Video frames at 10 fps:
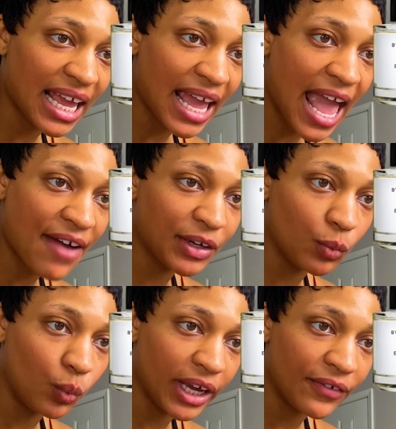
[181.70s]
have a
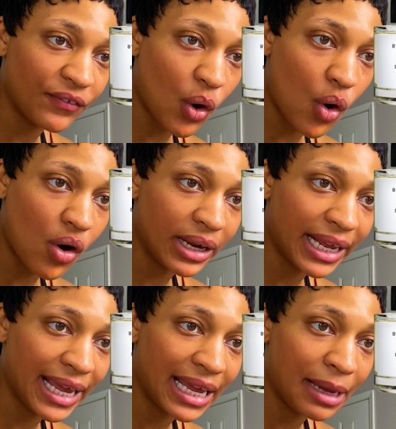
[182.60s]
whiff on
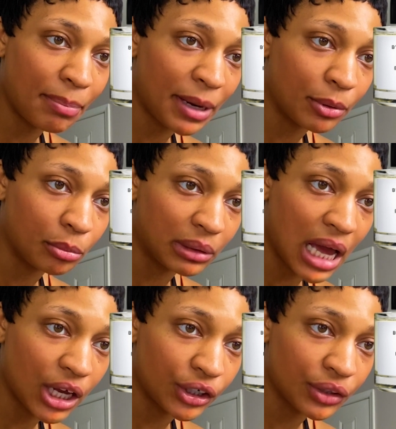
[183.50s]
a paper
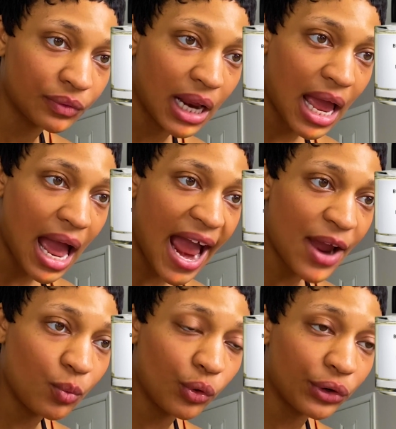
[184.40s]
blotter. I
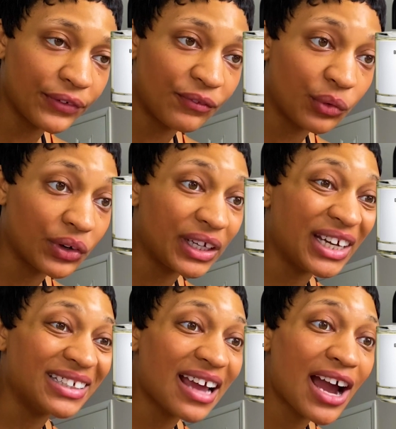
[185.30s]
wore it for the
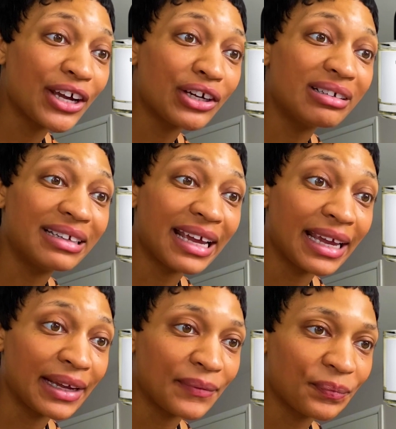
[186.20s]
entire
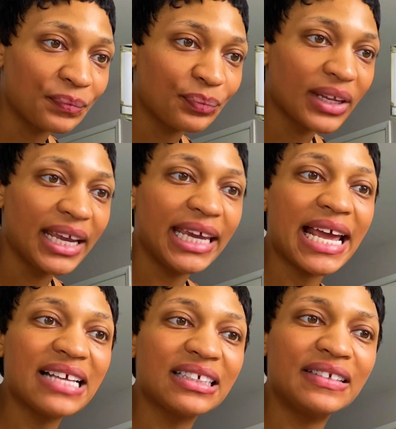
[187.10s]
day. It
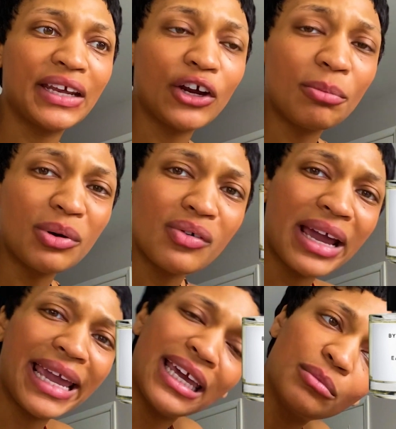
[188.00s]
has a terrible
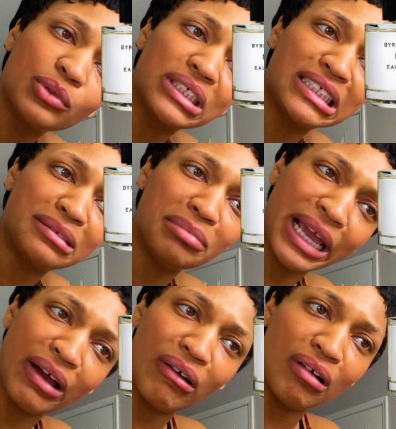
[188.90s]
animal
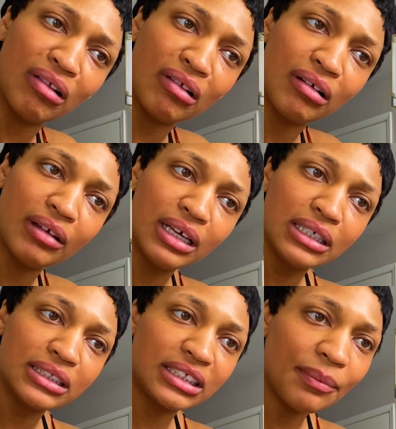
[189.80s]
smell.
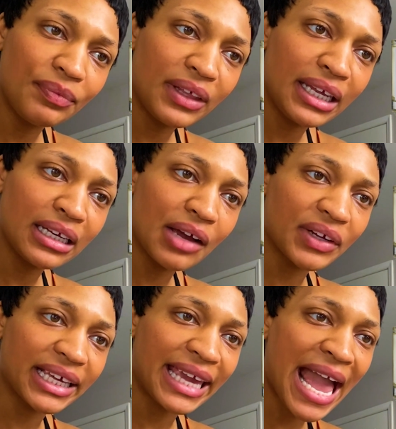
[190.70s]
Something of
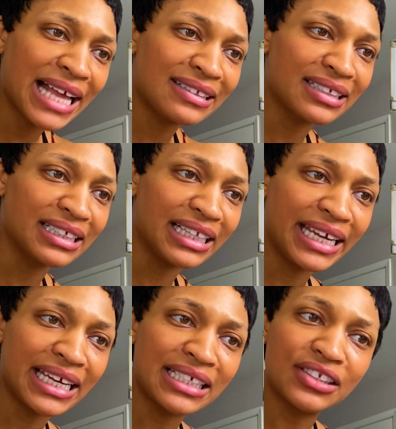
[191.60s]
a cat's
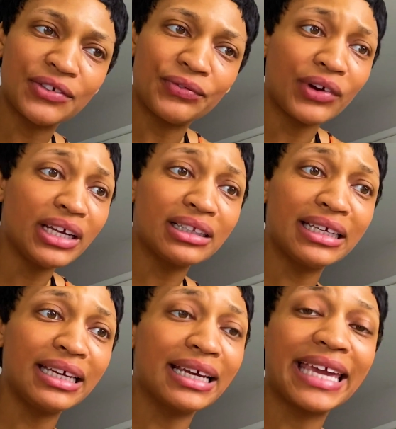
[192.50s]
glands,
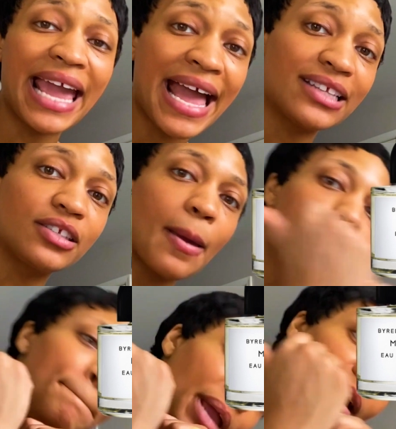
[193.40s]
frankly, a cat's
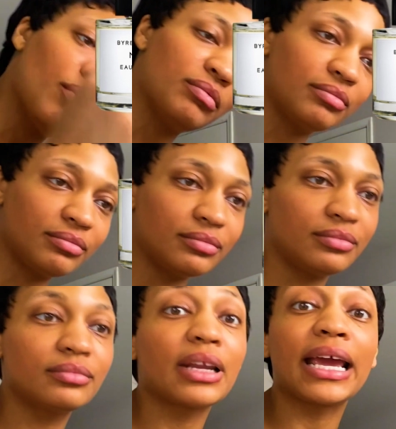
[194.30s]
bam,
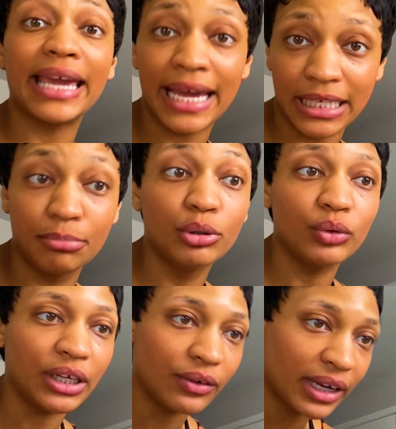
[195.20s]
a cat's
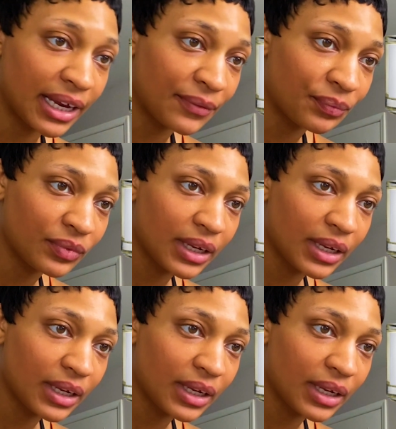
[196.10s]
booty, okay?